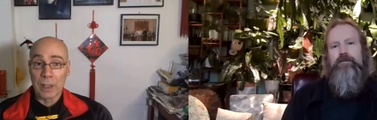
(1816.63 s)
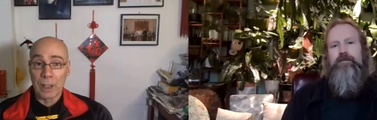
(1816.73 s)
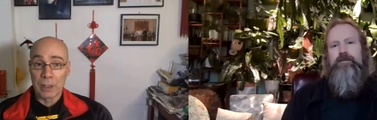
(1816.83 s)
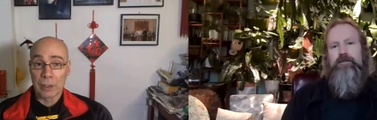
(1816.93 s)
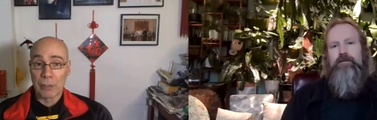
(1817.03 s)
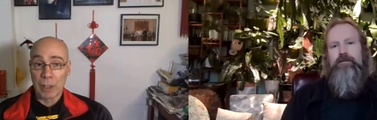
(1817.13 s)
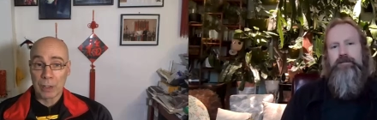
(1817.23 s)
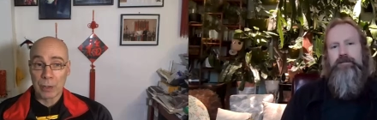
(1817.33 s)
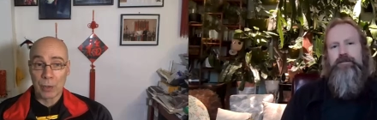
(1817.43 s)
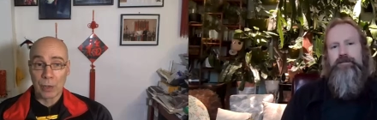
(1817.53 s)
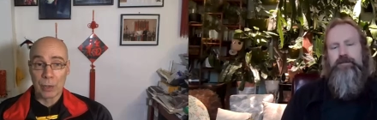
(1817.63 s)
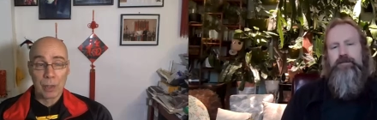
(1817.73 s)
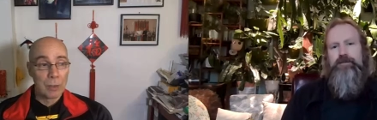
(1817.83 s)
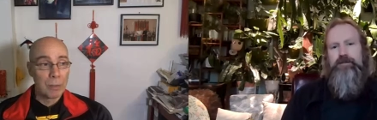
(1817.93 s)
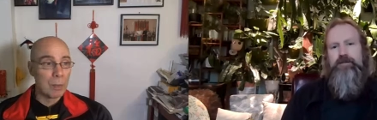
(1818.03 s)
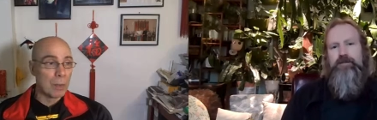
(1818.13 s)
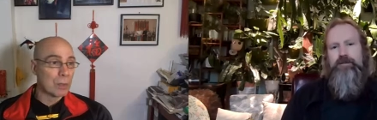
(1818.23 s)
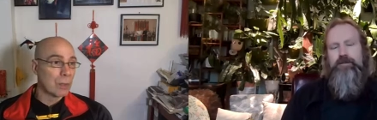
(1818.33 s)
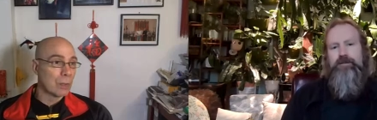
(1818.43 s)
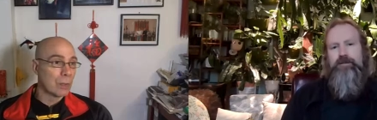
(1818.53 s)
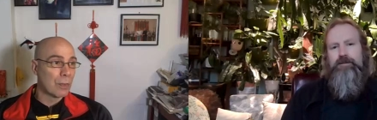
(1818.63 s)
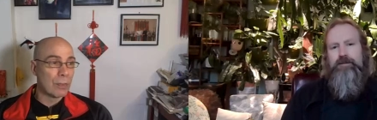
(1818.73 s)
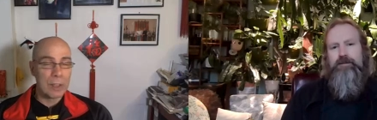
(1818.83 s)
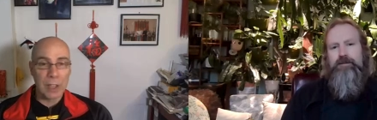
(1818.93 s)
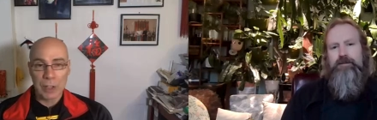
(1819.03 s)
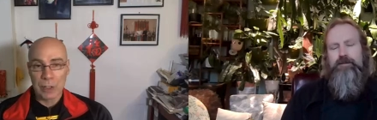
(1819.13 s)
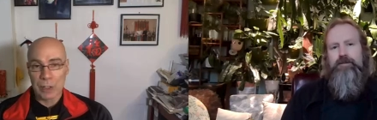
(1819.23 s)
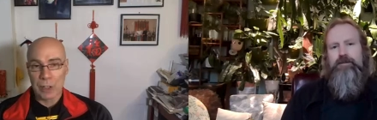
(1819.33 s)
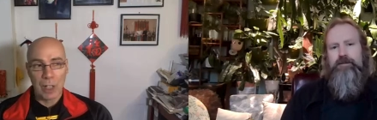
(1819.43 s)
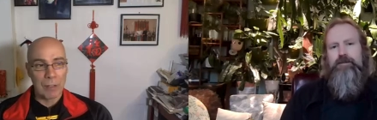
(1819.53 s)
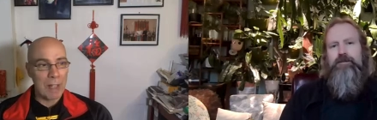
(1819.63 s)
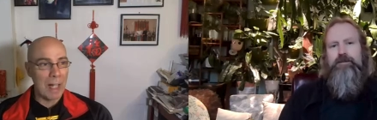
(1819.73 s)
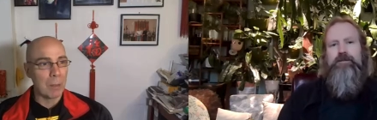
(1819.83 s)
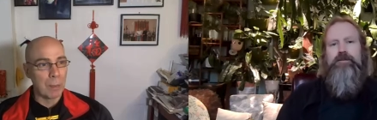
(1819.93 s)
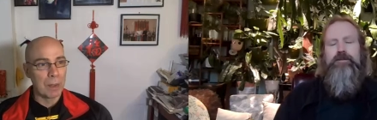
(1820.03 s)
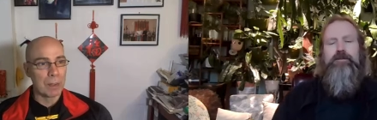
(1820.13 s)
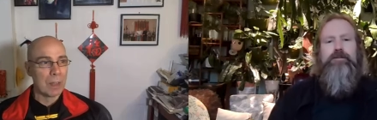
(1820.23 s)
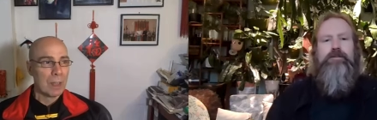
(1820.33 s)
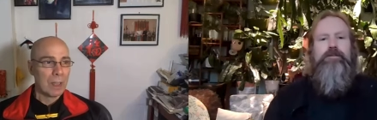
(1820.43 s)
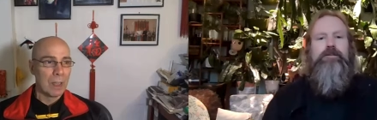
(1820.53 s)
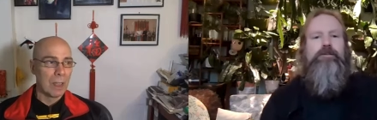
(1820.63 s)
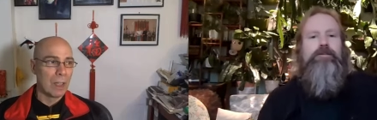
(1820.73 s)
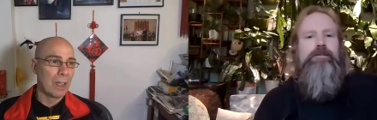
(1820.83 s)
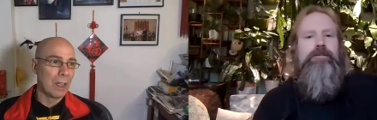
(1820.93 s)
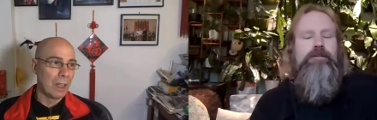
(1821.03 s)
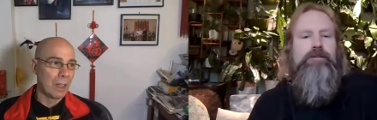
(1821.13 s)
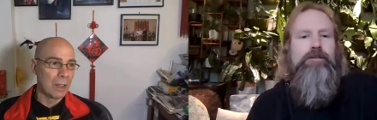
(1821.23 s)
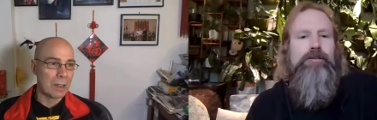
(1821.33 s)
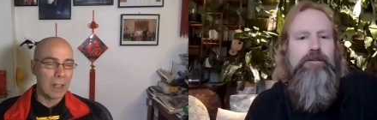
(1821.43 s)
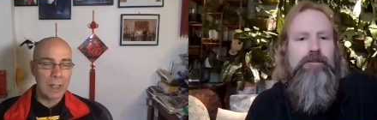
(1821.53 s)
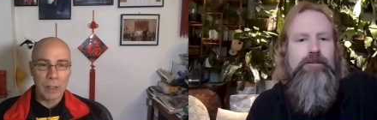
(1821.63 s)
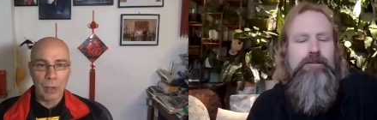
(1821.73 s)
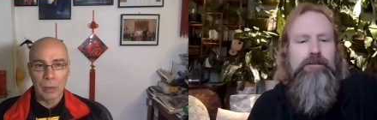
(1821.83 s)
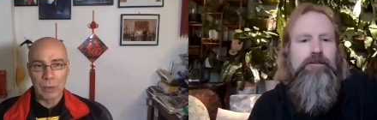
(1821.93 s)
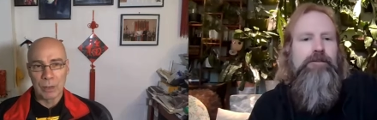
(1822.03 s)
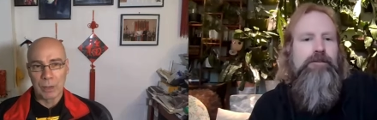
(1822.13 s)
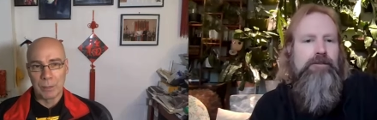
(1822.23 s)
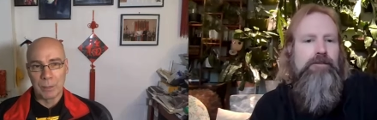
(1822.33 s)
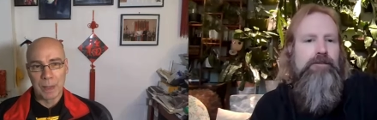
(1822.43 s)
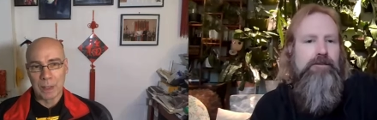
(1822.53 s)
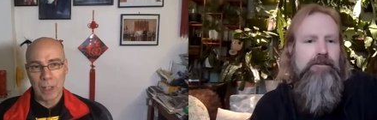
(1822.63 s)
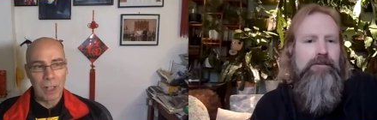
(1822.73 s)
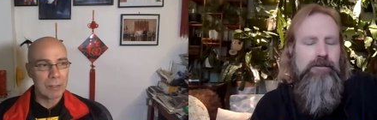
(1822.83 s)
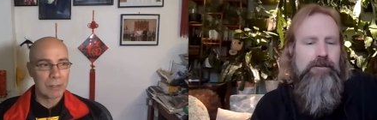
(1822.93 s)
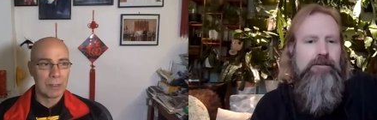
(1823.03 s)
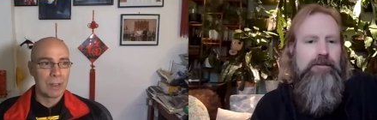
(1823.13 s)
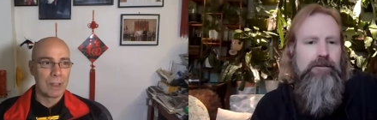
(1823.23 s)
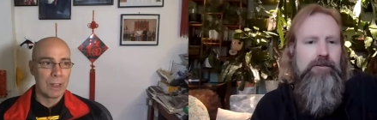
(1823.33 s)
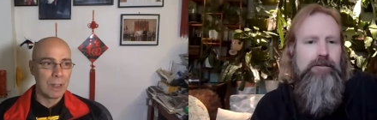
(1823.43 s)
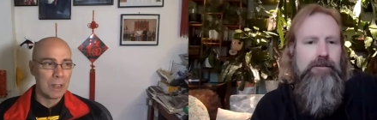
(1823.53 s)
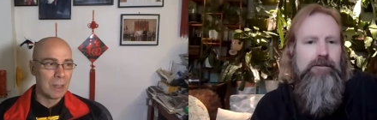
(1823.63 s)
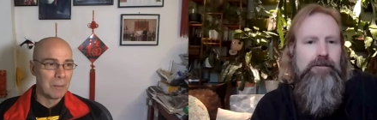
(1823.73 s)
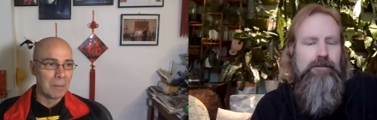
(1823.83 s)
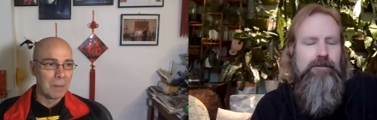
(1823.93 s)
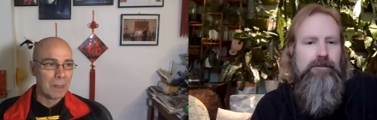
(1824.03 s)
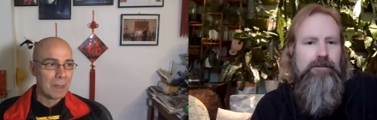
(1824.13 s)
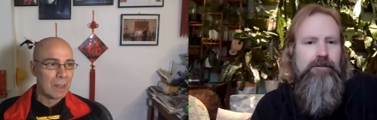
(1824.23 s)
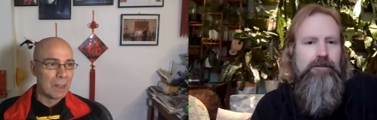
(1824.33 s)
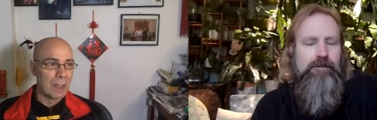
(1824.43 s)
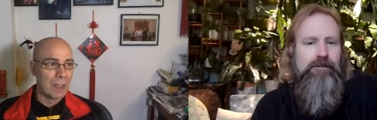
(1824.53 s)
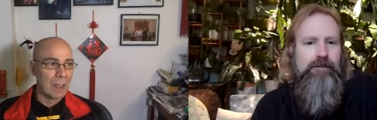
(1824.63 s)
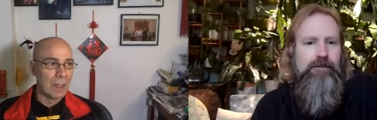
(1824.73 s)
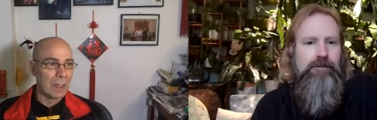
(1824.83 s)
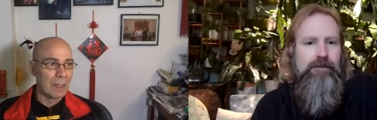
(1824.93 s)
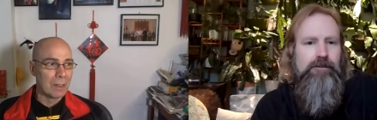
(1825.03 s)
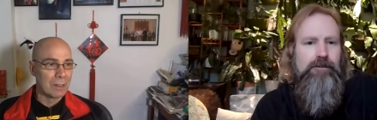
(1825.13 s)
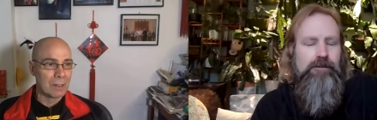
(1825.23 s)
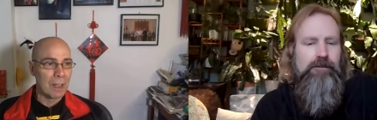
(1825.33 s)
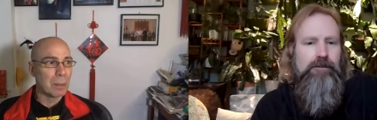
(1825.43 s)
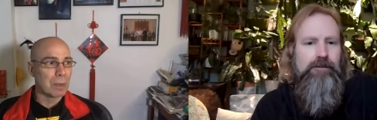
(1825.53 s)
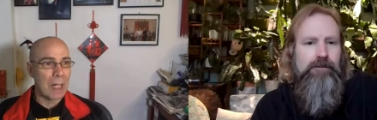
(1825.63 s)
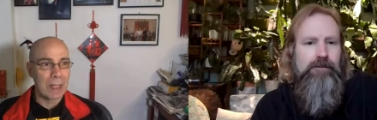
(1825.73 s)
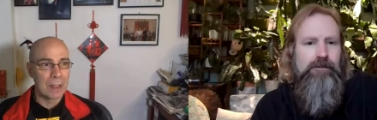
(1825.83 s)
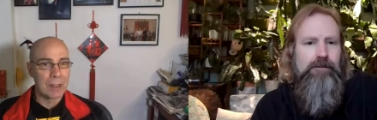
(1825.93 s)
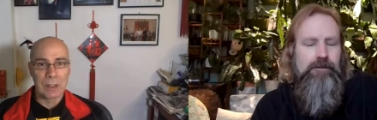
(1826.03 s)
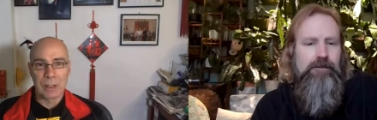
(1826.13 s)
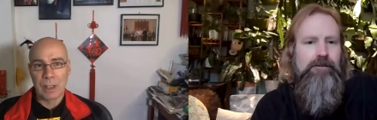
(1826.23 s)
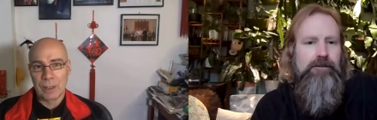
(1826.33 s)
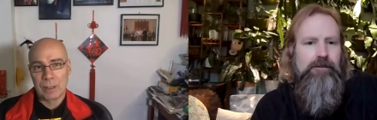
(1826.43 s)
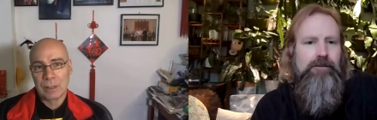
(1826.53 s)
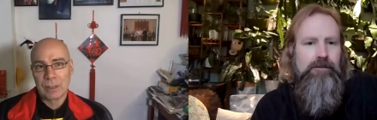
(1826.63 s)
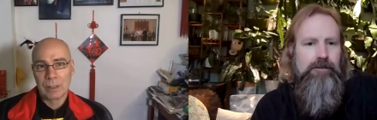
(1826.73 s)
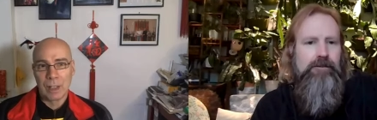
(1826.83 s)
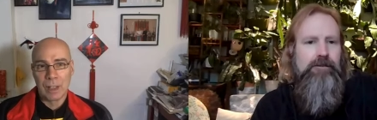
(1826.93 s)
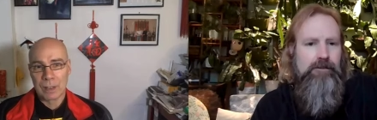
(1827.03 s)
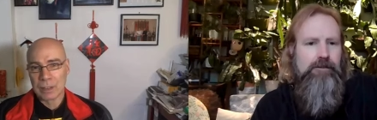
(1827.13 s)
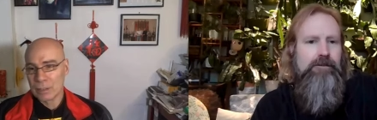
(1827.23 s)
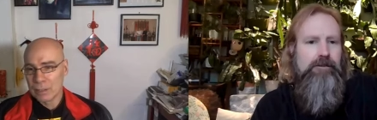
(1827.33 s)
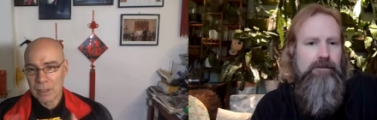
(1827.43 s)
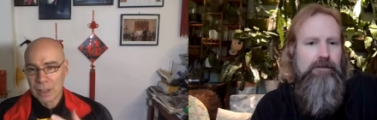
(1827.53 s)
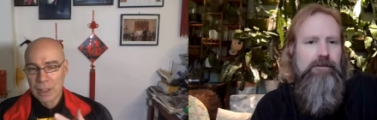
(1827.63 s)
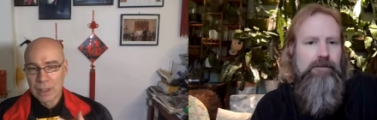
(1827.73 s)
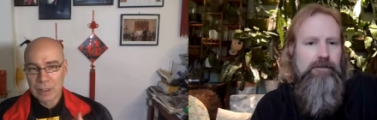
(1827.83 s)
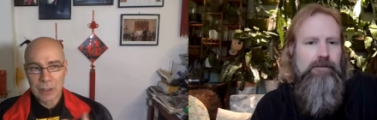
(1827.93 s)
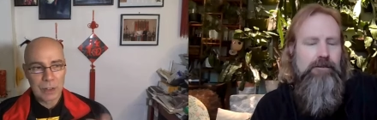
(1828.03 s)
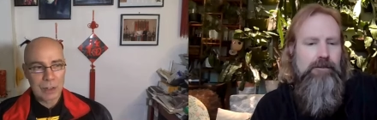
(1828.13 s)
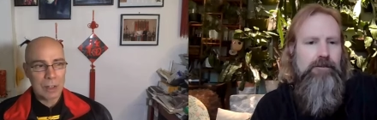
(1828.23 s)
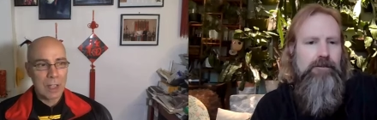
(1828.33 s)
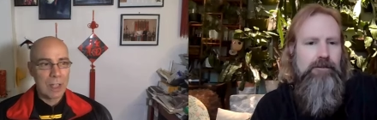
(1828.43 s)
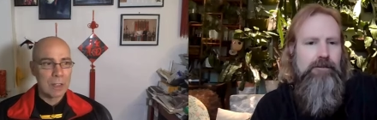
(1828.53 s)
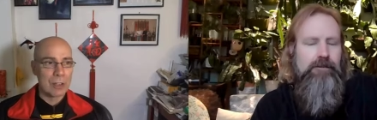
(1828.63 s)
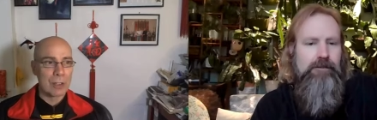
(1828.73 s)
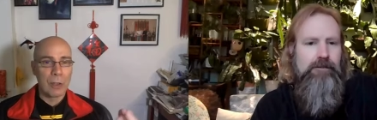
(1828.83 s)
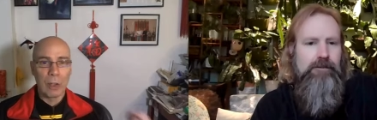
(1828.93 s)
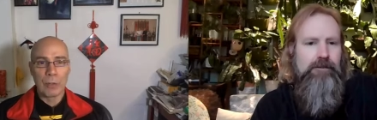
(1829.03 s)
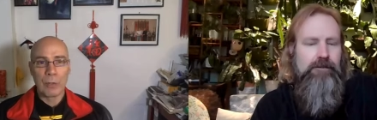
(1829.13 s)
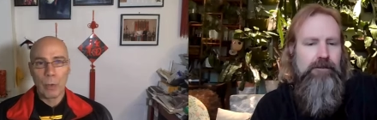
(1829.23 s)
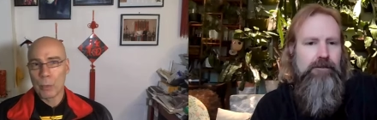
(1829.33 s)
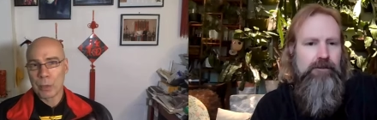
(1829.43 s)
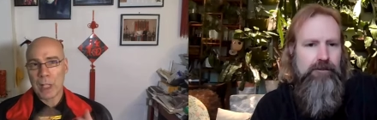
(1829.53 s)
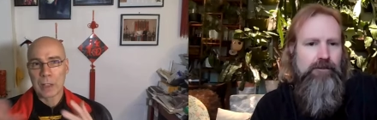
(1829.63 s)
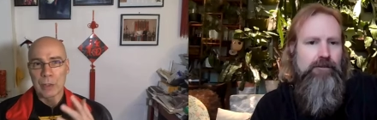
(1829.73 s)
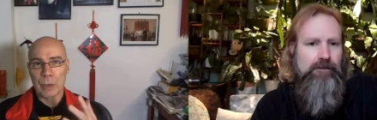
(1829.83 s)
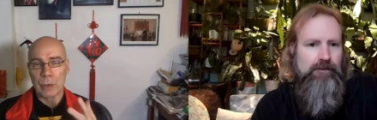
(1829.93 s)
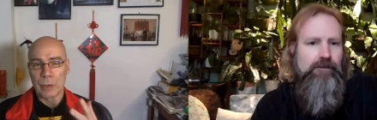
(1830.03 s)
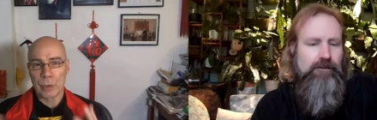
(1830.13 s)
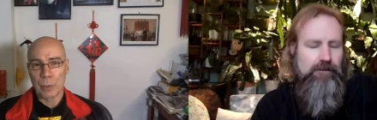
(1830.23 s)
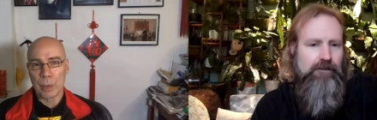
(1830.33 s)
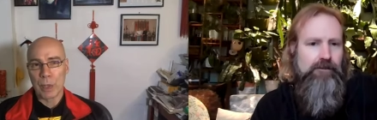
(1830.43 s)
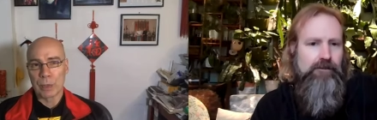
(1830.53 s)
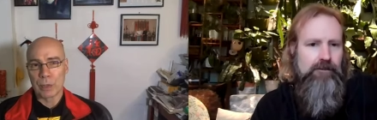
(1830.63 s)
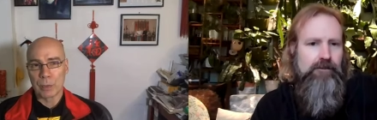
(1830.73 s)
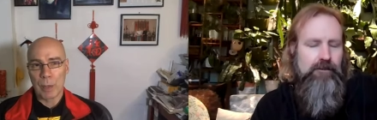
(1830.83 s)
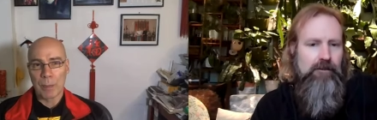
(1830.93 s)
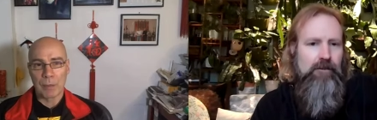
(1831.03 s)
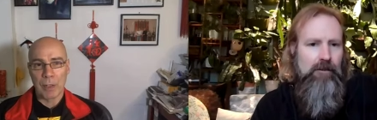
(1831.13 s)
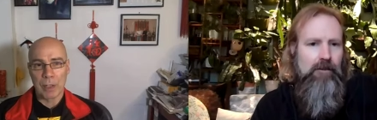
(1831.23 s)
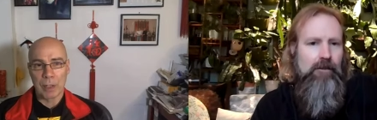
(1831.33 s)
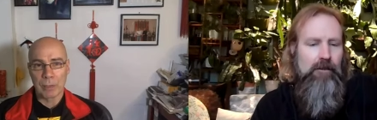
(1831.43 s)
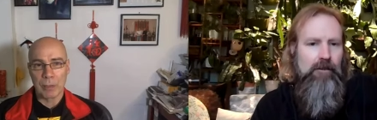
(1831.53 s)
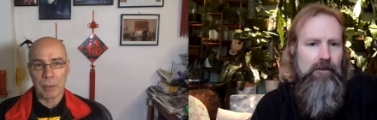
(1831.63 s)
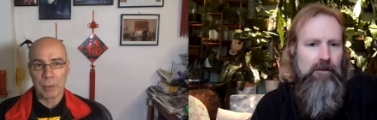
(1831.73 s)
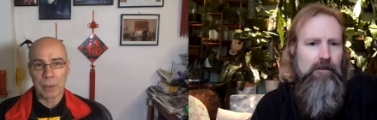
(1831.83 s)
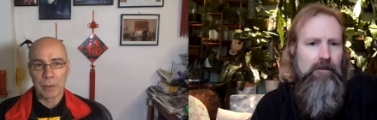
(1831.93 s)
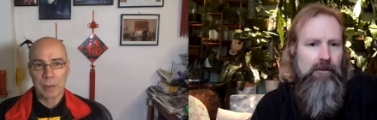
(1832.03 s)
Speaker 1: uh, straight sword, but we also do three section staff, halberd, uh, dadao, big knife, um, uh, double daggers, yeah, um, solo forms and two two person weapon fighting forms.